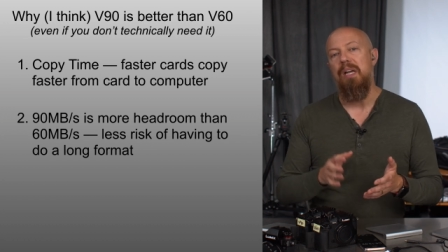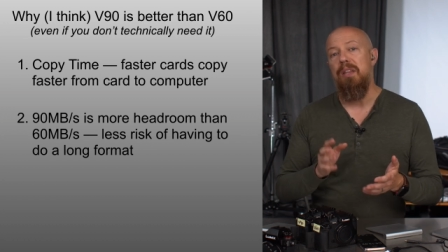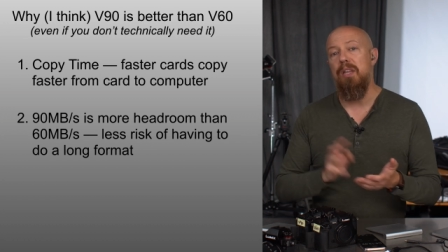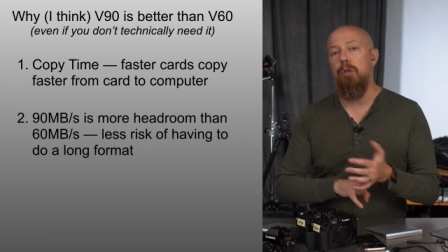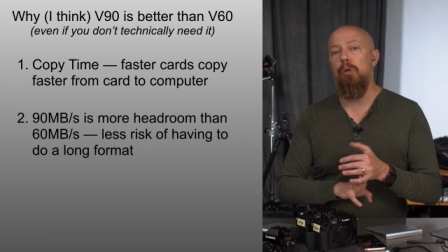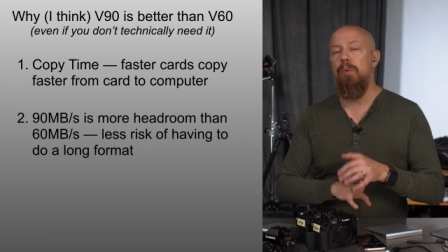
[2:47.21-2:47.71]

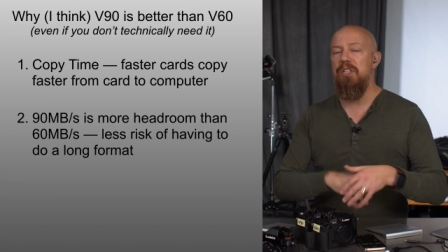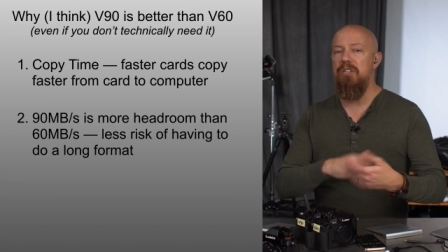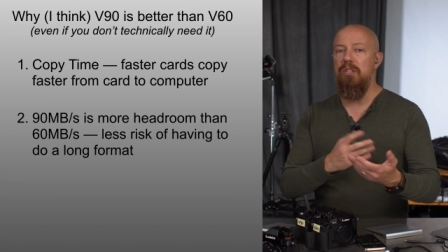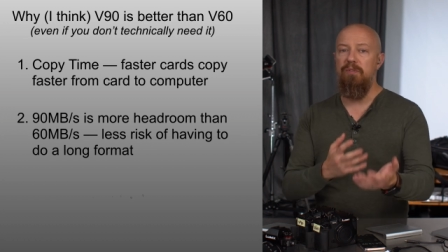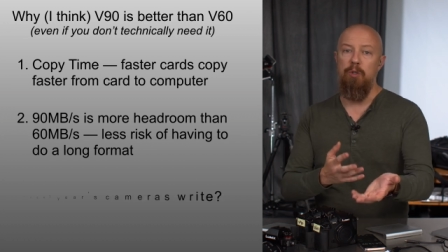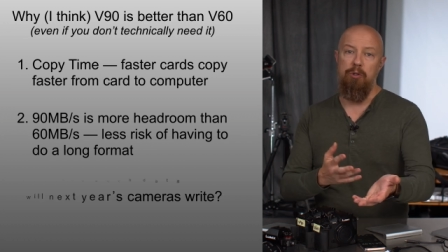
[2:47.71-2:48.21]
The third
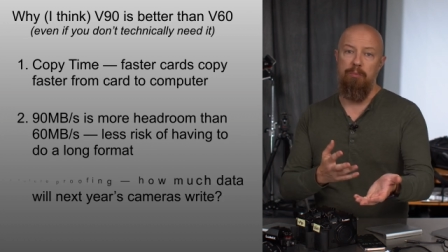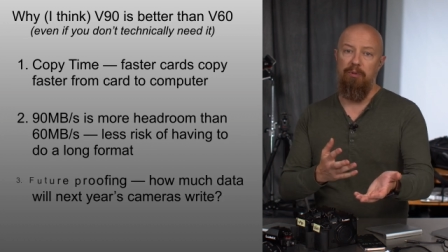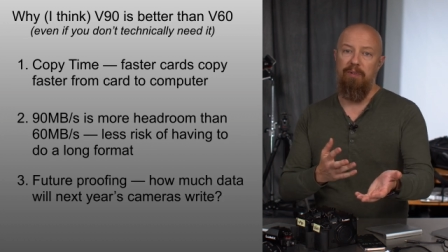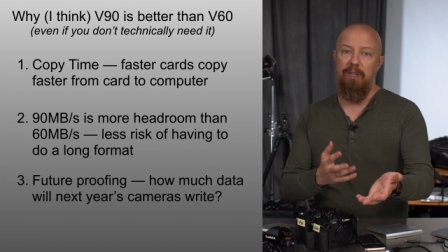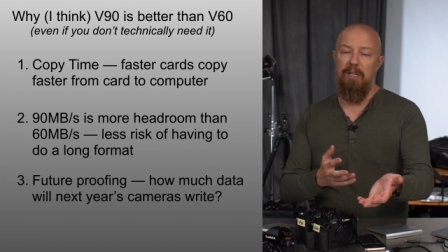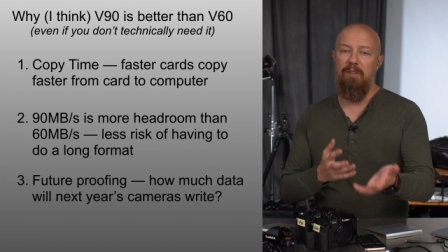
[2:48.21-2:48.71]
reason is
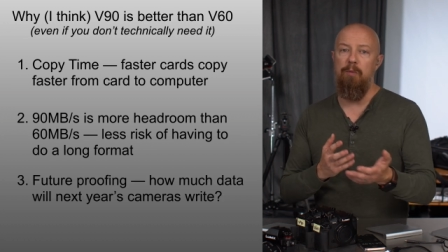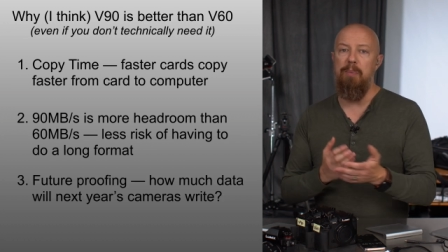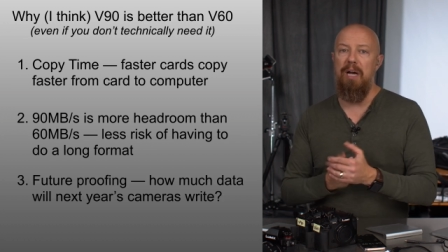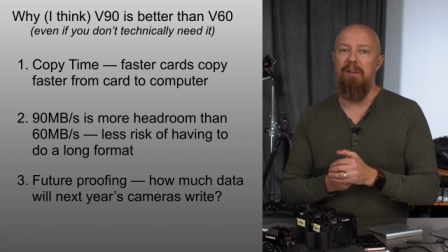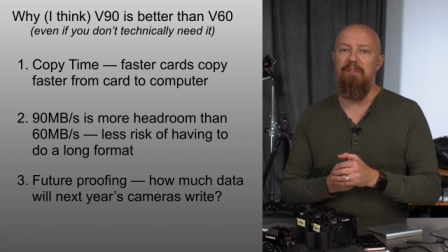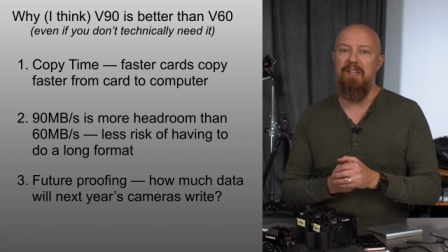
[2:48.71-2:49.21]
future-proofing. If you
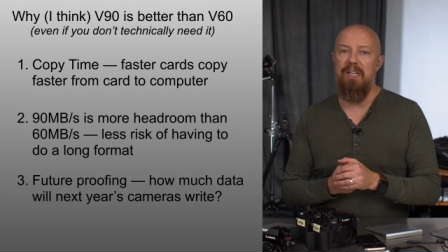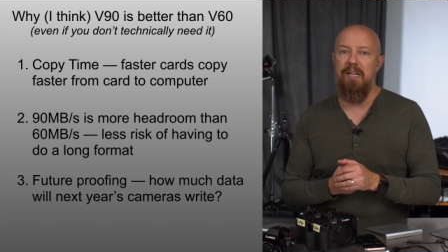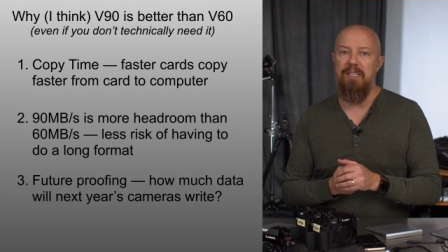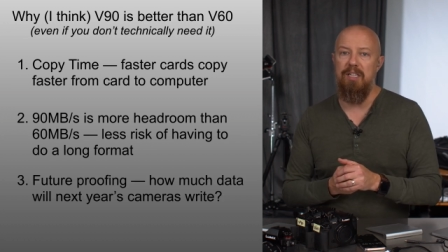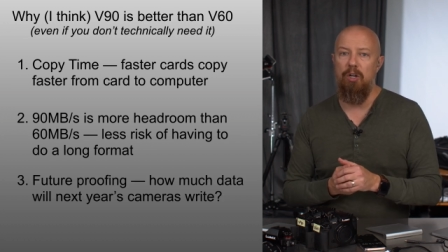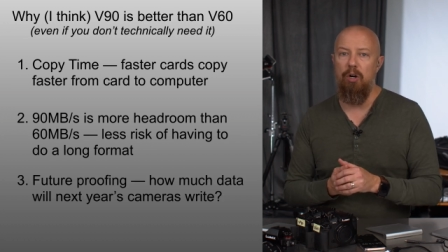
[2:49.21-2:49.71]
buy a
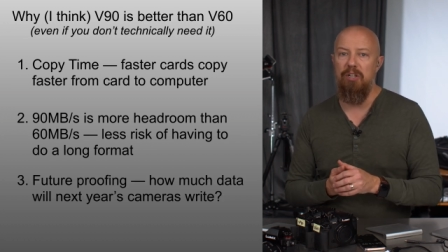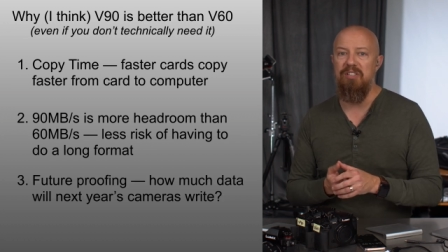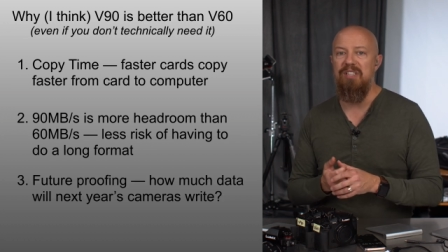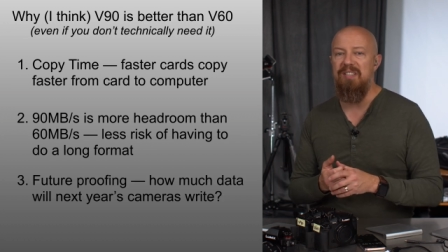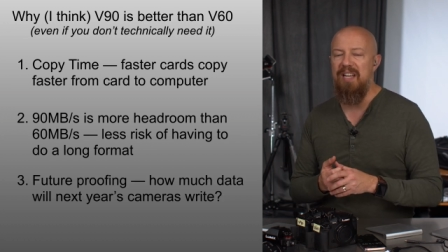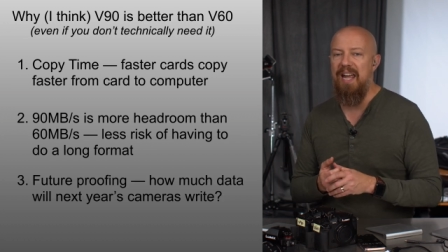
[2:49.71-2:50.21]
V90 card
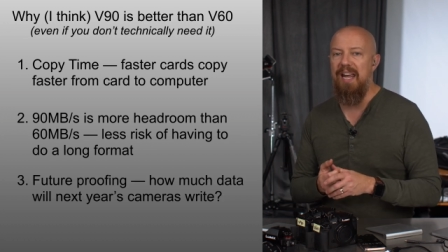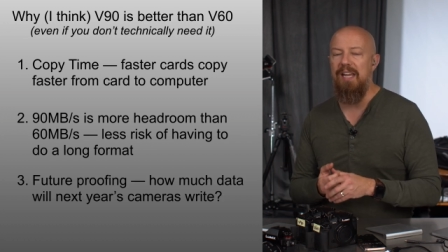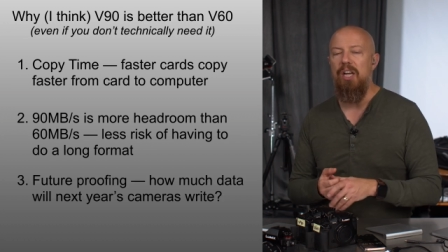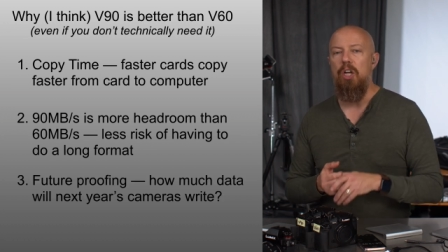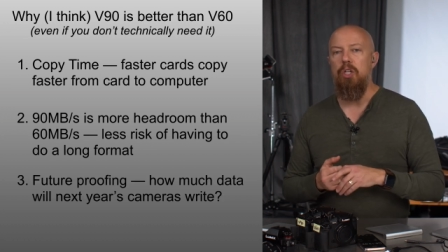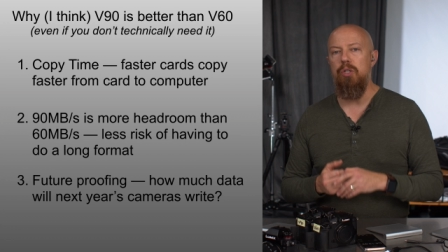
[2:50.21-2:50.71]
today,